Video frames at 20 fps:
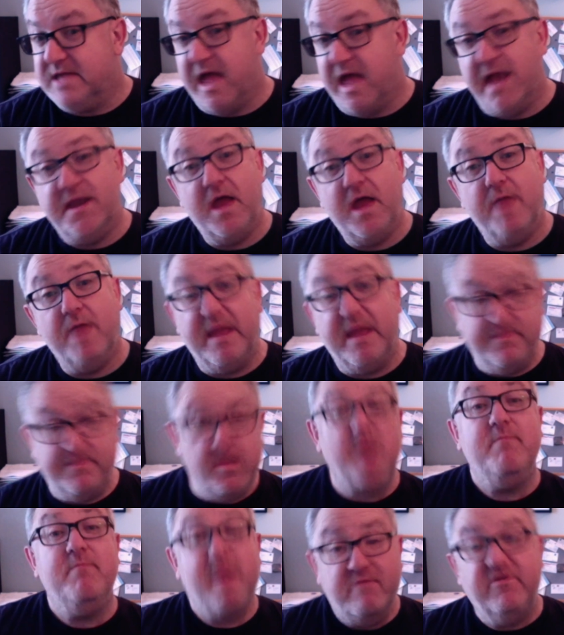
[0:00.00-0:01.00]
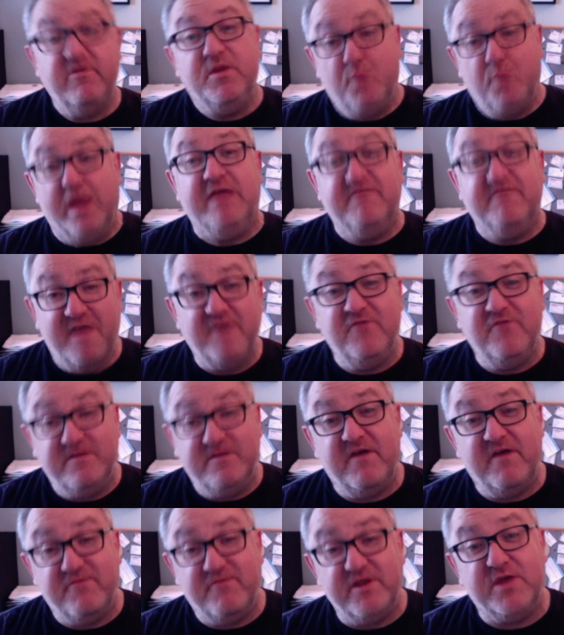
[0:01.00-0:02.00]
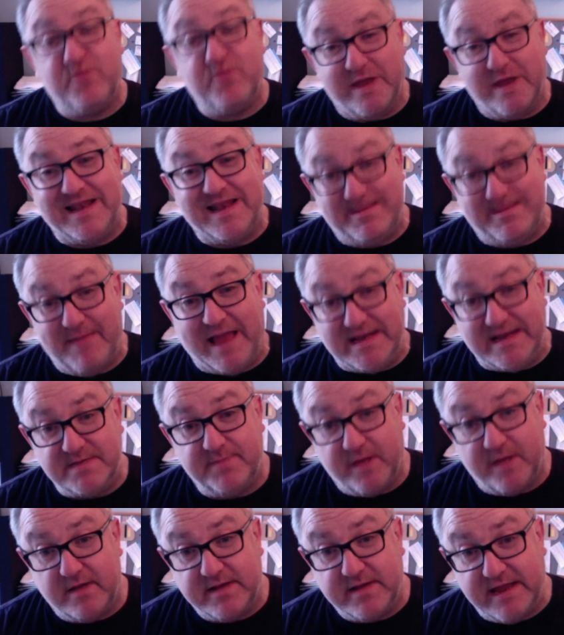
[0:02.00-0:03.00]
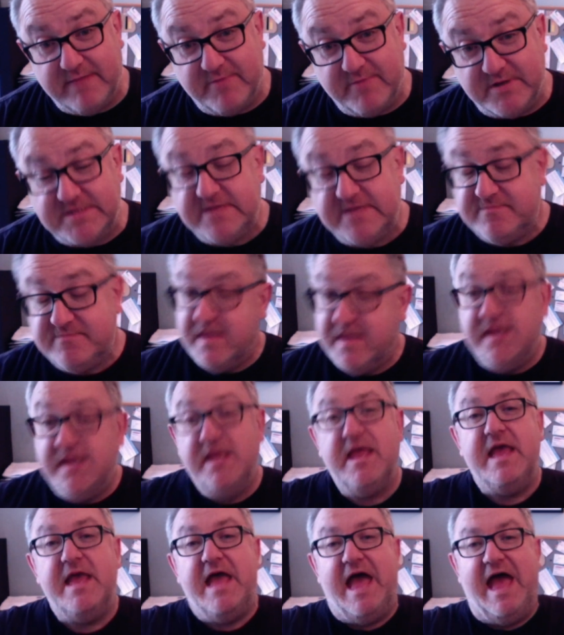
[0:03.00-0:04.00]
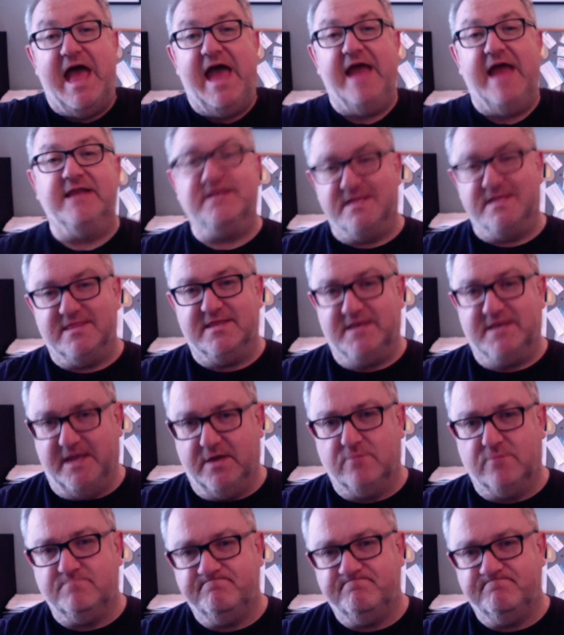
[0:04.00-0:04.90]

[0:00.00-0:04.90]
and I made my merry way very, very quickly back to Park Cameras and did the deal.